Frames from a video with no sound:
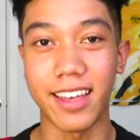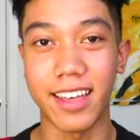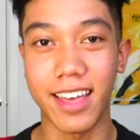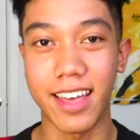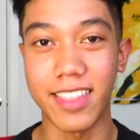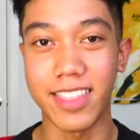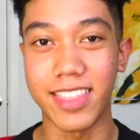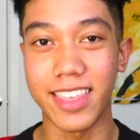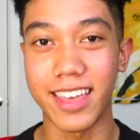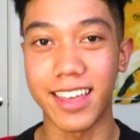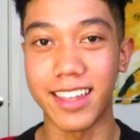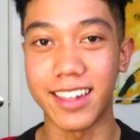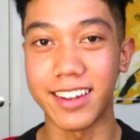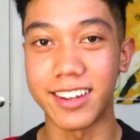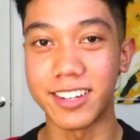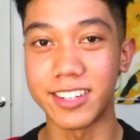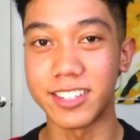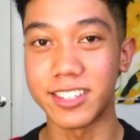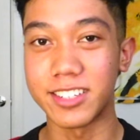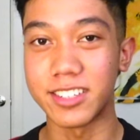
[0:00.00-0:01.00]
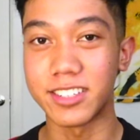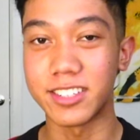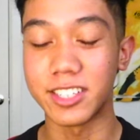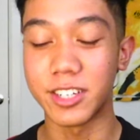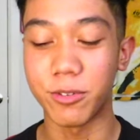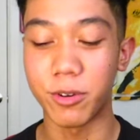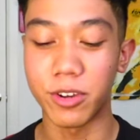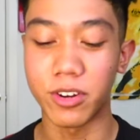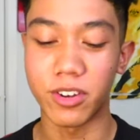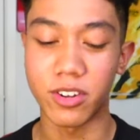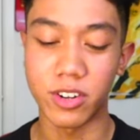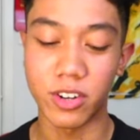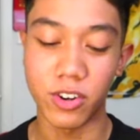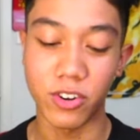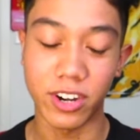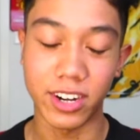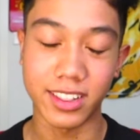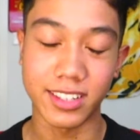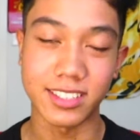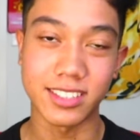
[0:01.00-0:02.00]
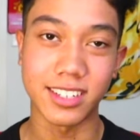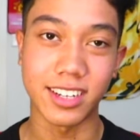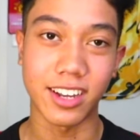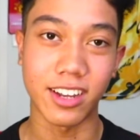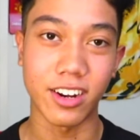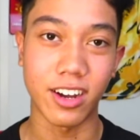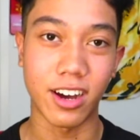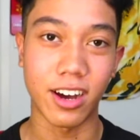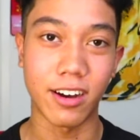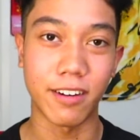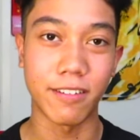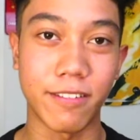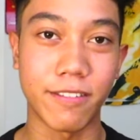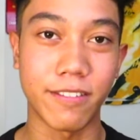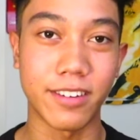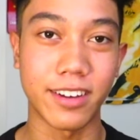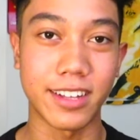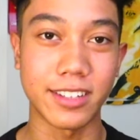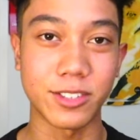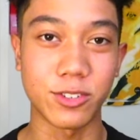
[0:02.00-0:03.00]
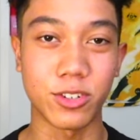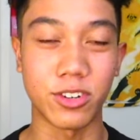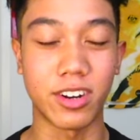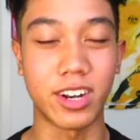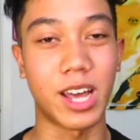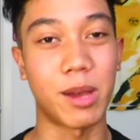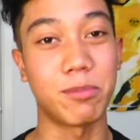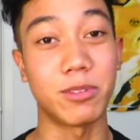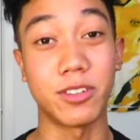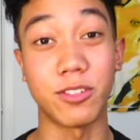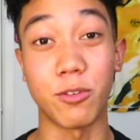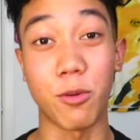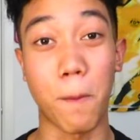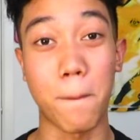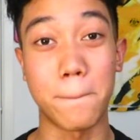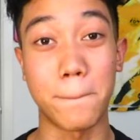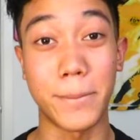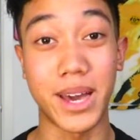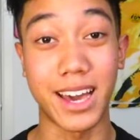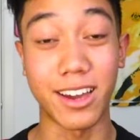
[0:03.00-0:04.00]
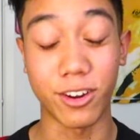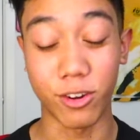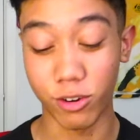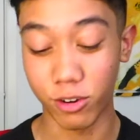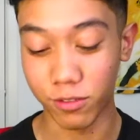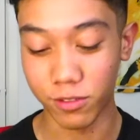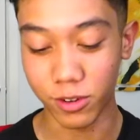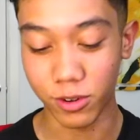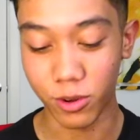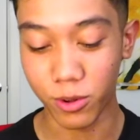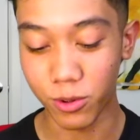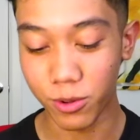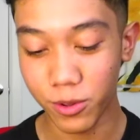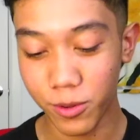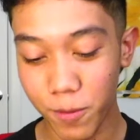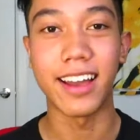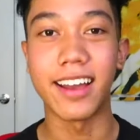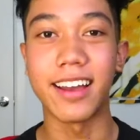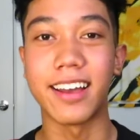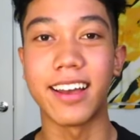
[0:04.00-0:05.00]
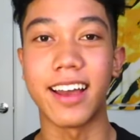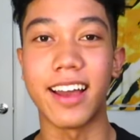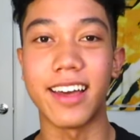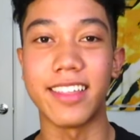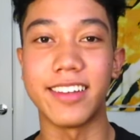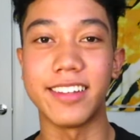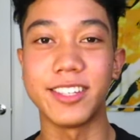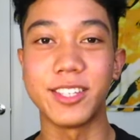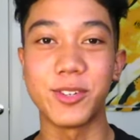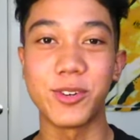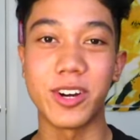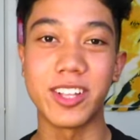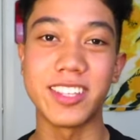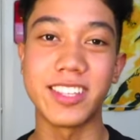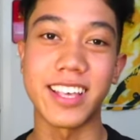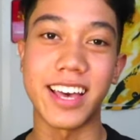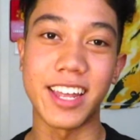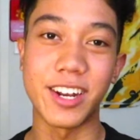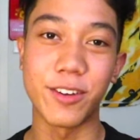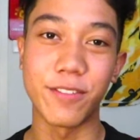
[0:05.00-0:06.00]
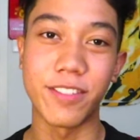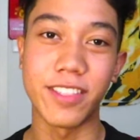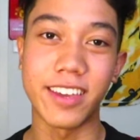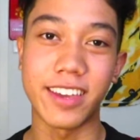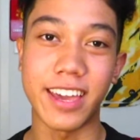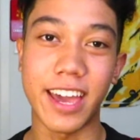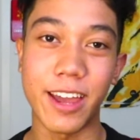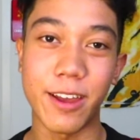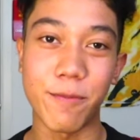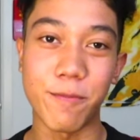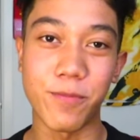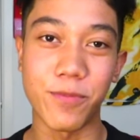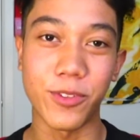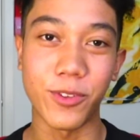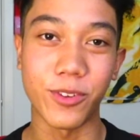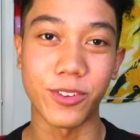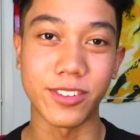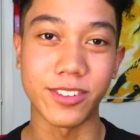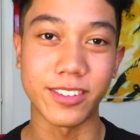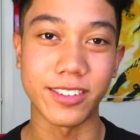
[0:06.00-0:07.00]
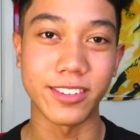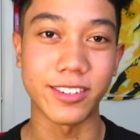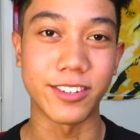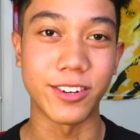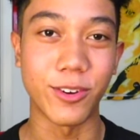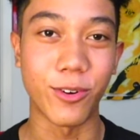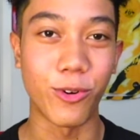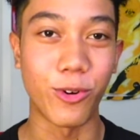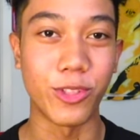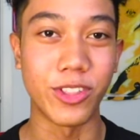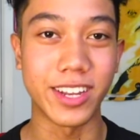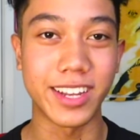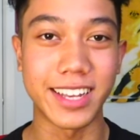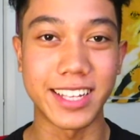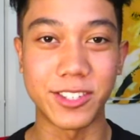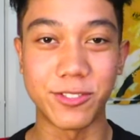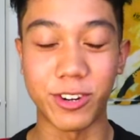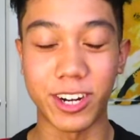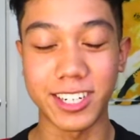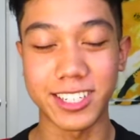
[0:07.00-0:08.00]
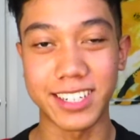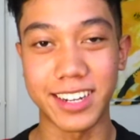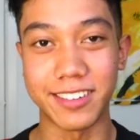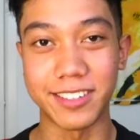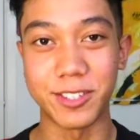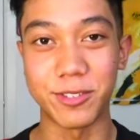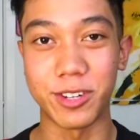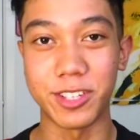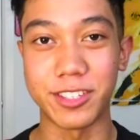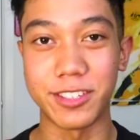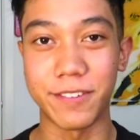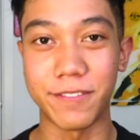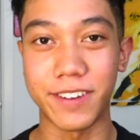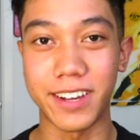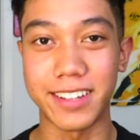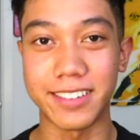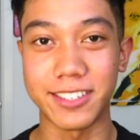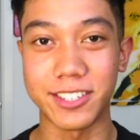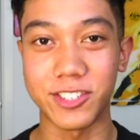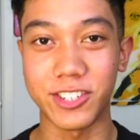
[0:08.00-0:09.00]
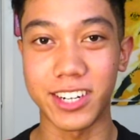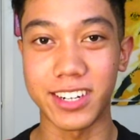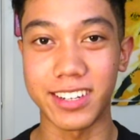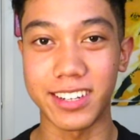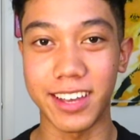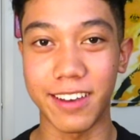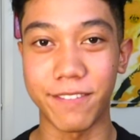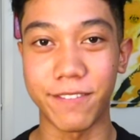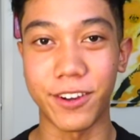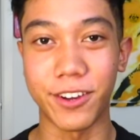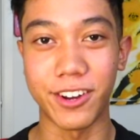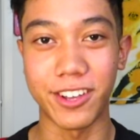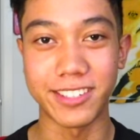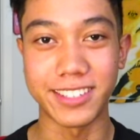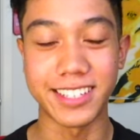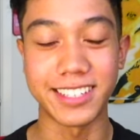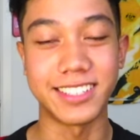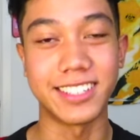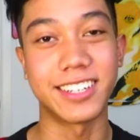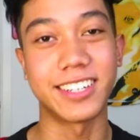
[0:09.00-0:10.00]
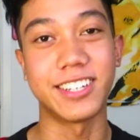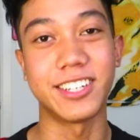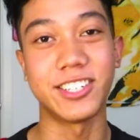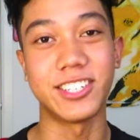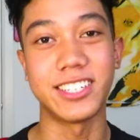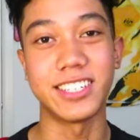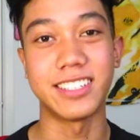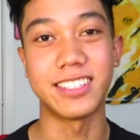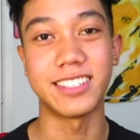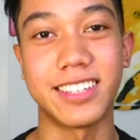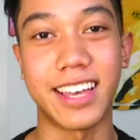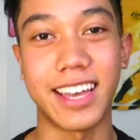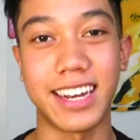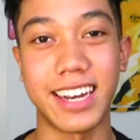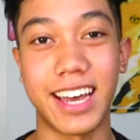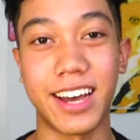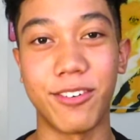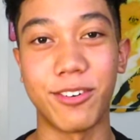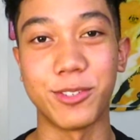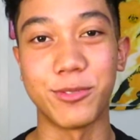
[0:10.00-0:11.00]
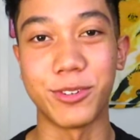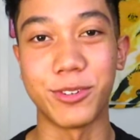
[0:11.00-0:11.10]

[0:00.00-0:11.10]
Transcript: And then she went on during the second half and scored an absolute banger of a goal. And then towards the end of the game, you know, all the kids rushed down towards the fence trying to get photos and signatures and I was